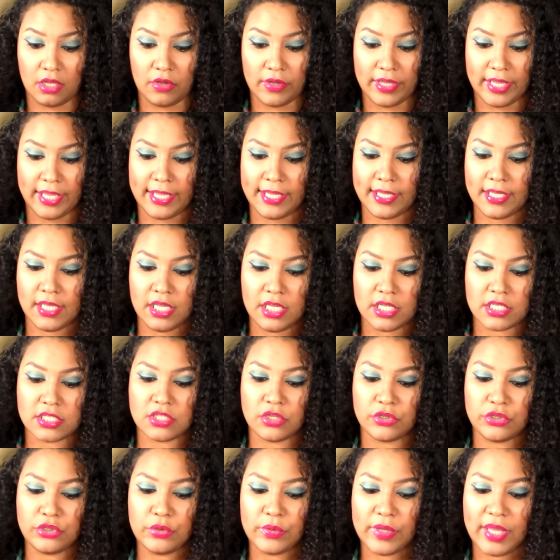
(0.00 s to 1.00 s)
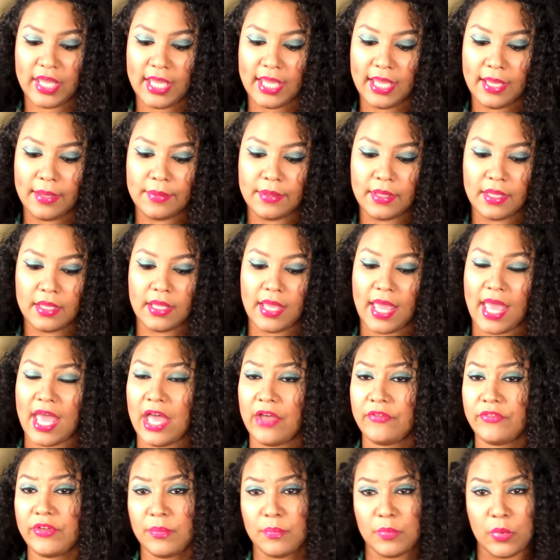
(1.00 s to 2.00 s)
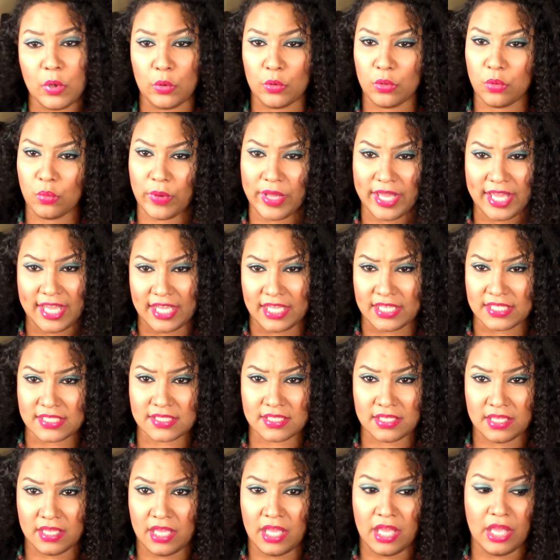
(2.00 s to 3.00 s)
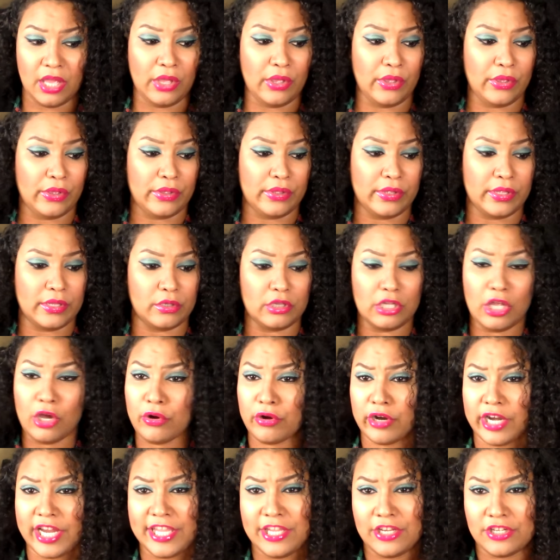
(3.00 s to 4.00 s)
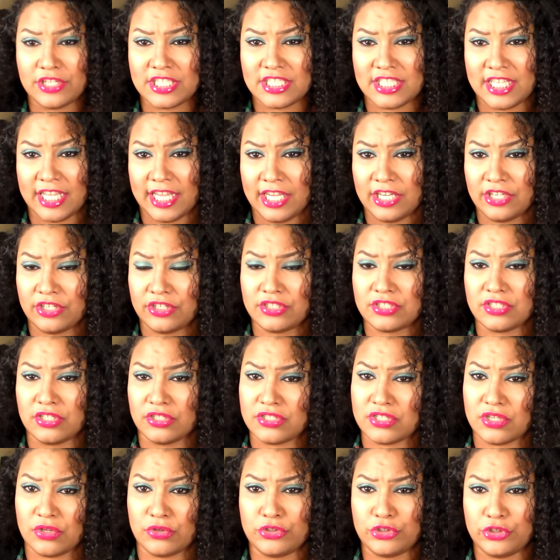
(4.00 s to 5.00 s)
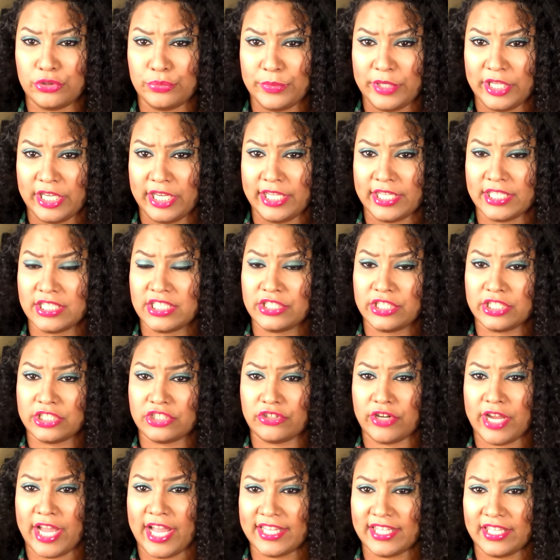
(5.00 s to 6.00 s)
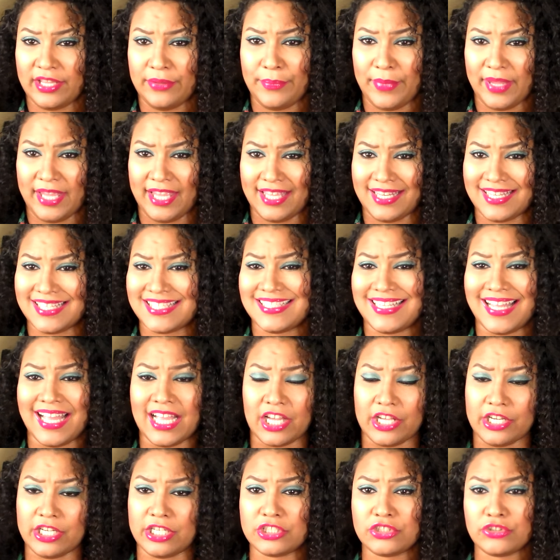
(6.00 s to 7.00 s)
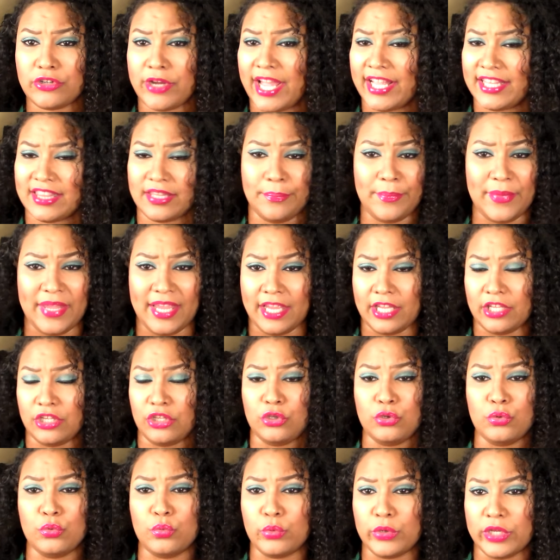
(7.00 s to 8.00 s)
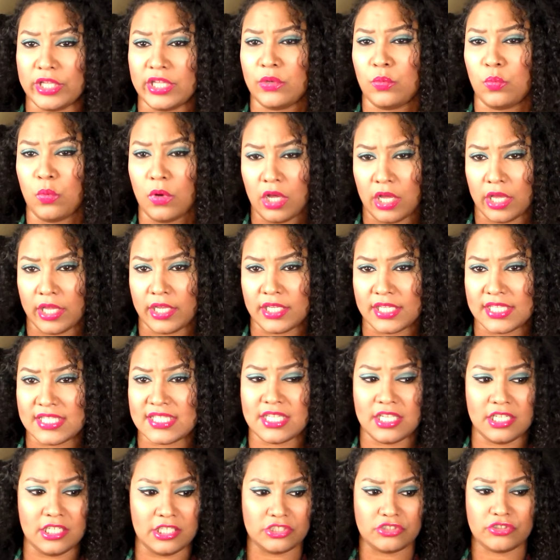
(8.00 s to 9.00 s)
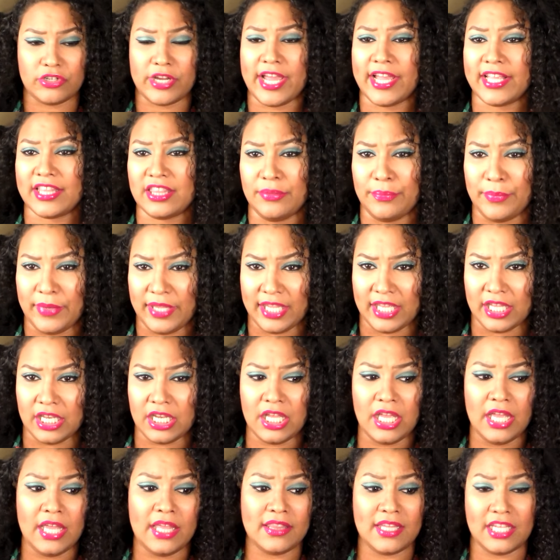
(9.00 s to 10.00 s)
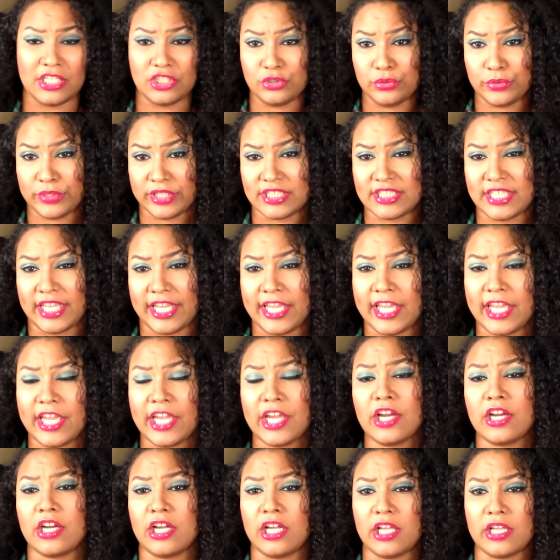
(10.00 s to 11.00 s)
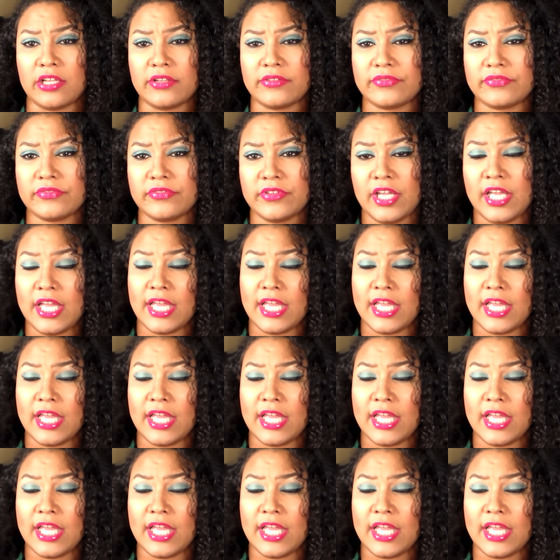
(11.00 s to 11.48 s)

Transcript: Okay? So you can't have it both ways. Lowering your standards on social media to attract a man is not going to attract the man you really want. It's going to attract the man that you can take care of.